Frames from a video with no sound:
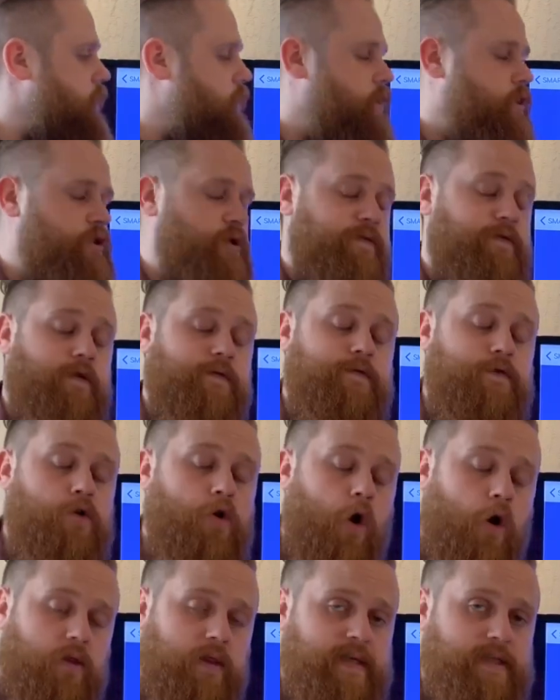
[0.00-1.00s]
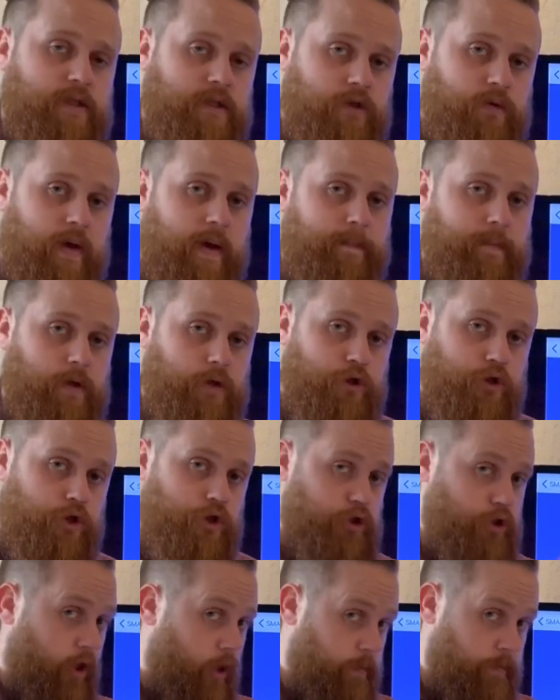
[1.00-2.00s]
So if you've not listened to it,
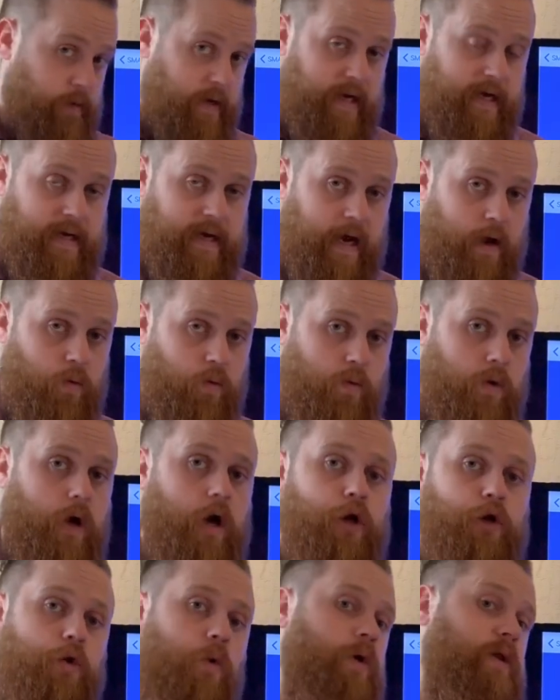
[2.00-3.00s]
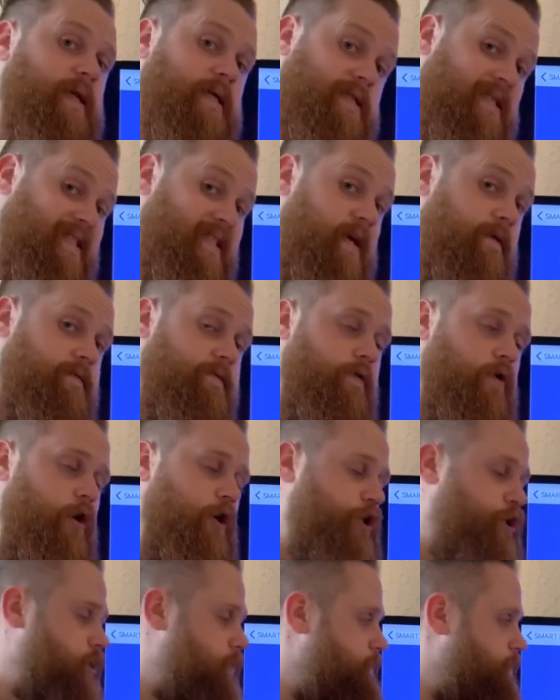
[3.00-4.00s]
stop here now and go and listen to that
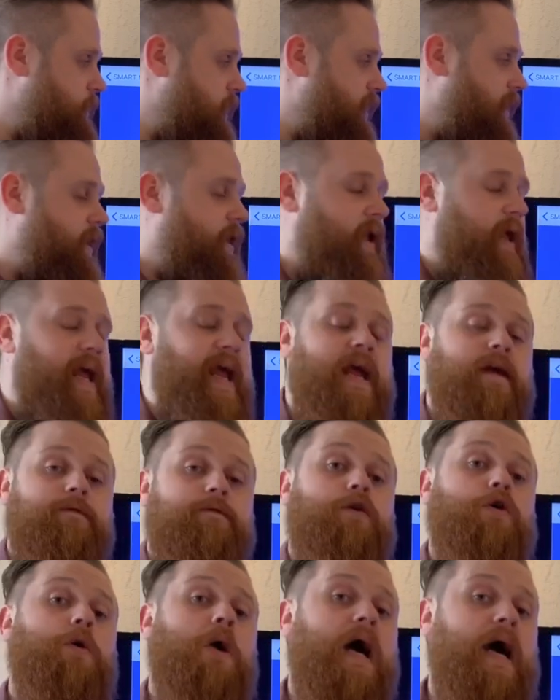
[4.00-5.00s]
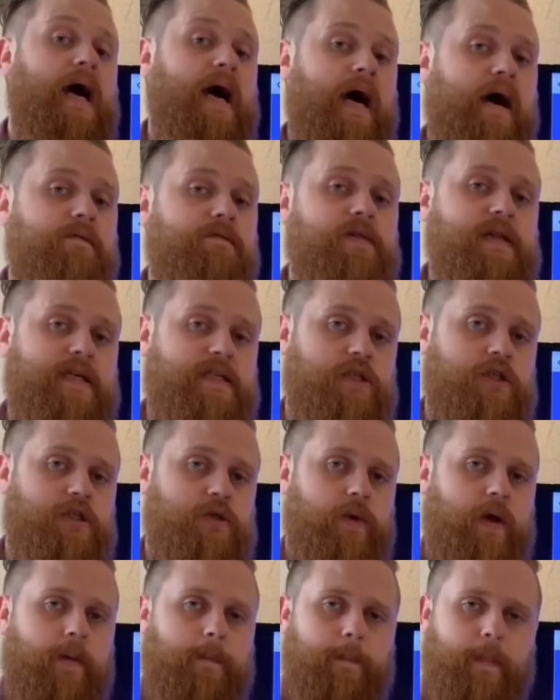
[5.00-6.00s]
first. If you have listened
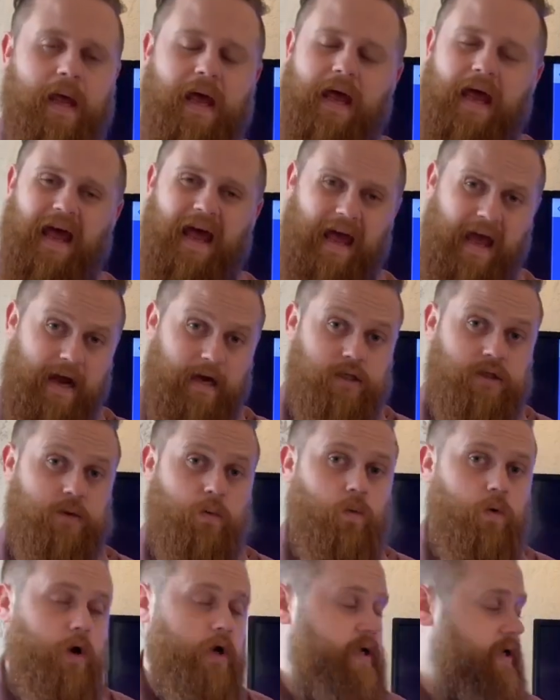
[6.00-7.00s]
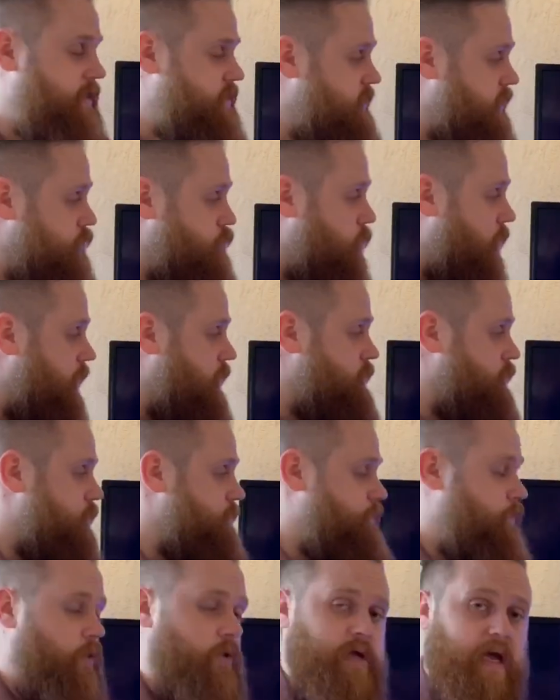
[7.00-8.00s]
to it, excellent work, Year 6, well
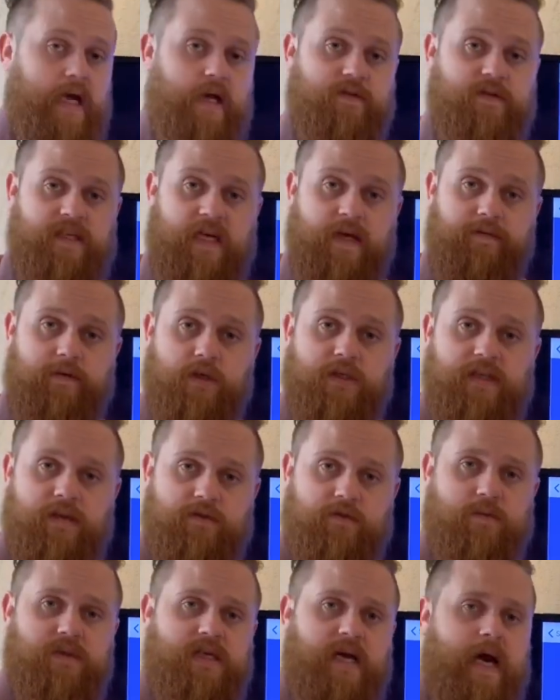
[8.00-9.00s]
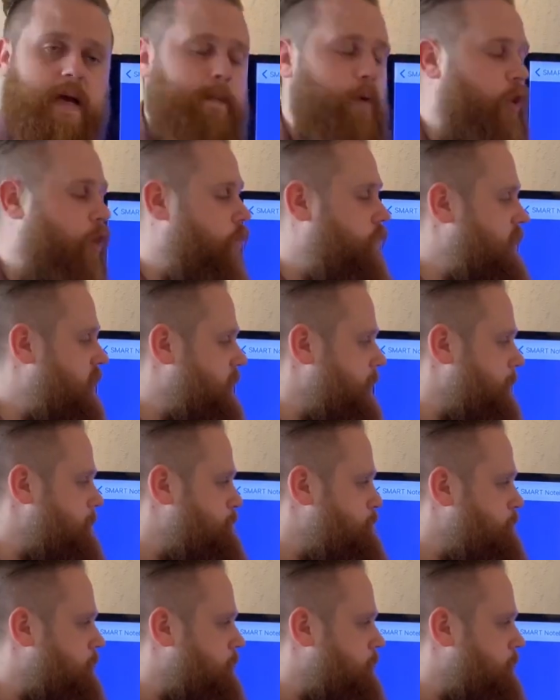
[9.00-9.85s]
done, okay? You've saved yourself some time already.